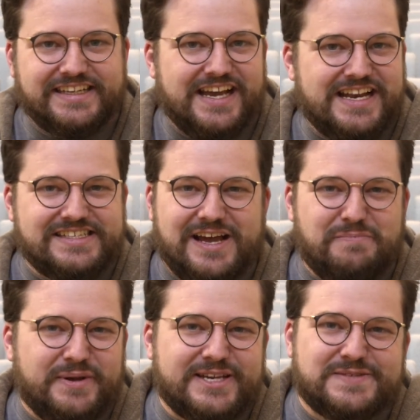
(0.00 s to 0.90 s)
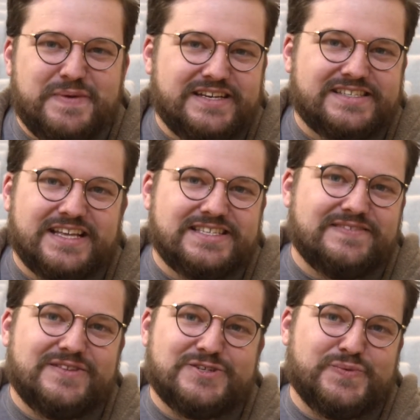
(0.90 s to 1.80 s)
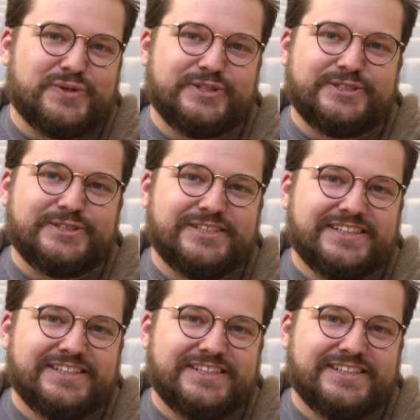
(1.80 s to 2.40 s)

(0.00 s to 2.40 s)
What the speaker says: God is helping us make sense of this world.